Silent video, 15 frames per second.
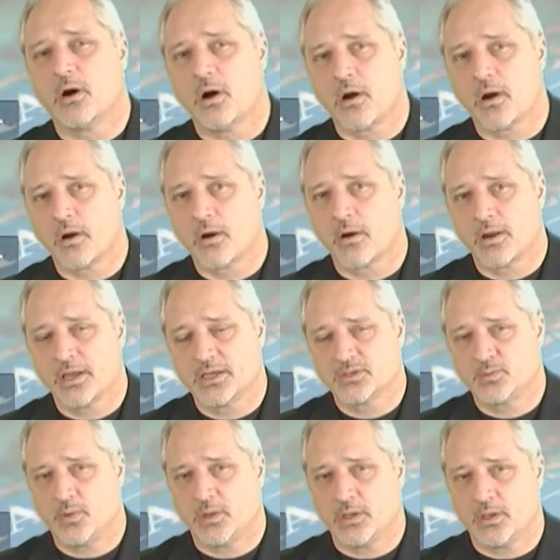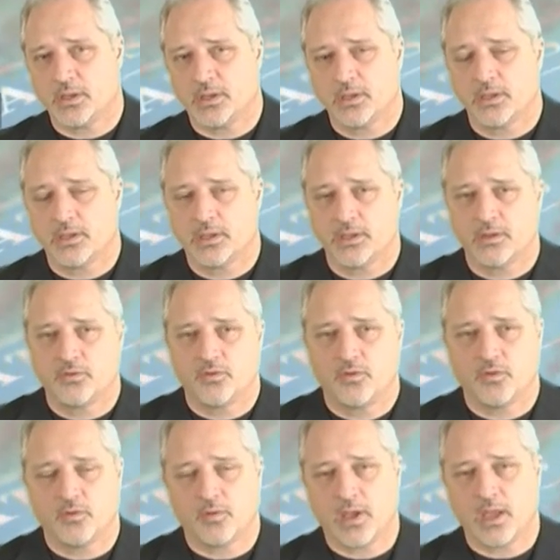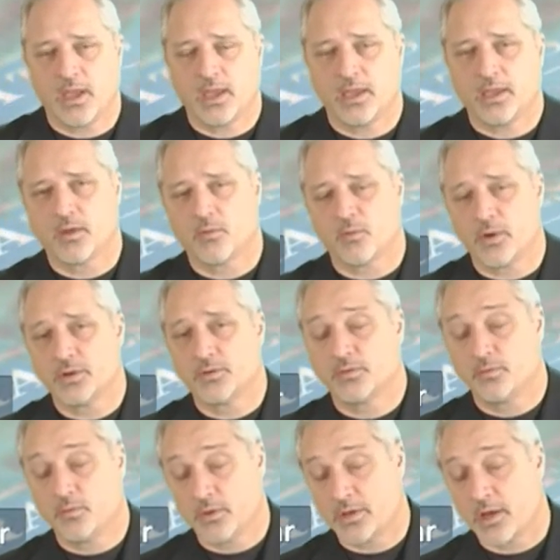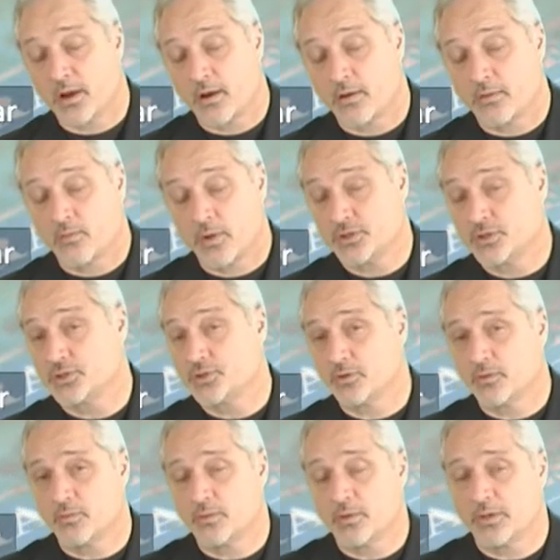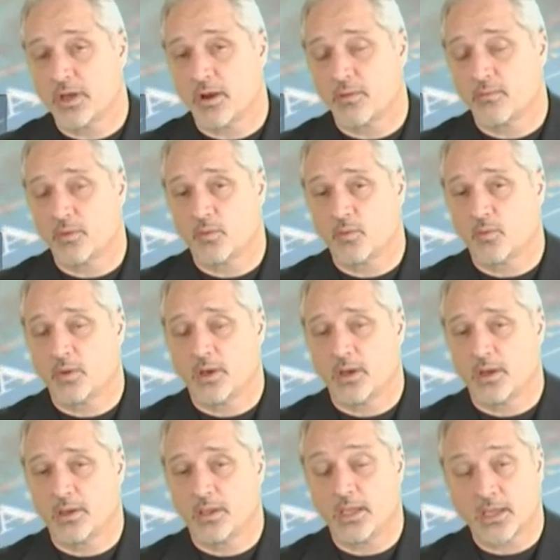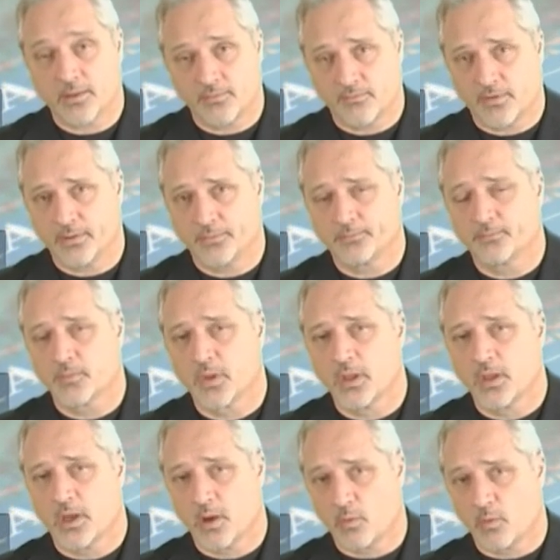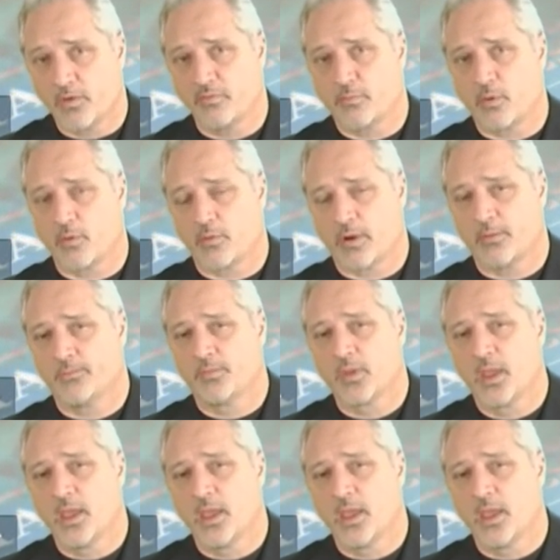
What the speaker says: RRSP into a Registered Retirement Income Fund, a RRIF program.